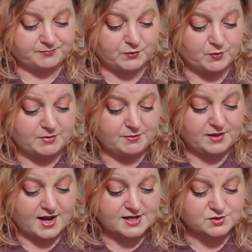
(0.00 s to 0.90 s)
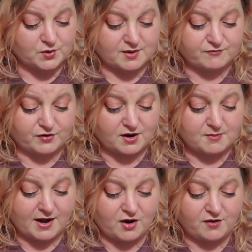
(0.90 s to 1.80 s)
When people ask where I'm
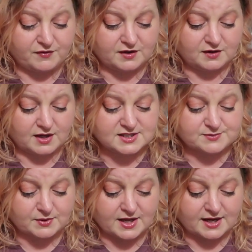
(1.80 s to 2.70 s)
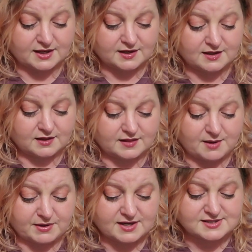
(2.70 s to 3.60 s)
from, I often explain
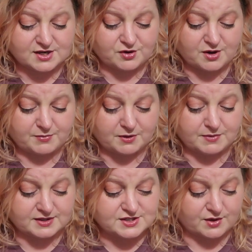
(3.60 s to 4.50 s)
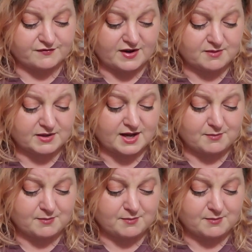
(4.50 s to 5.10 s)
that because I grew up in a military family,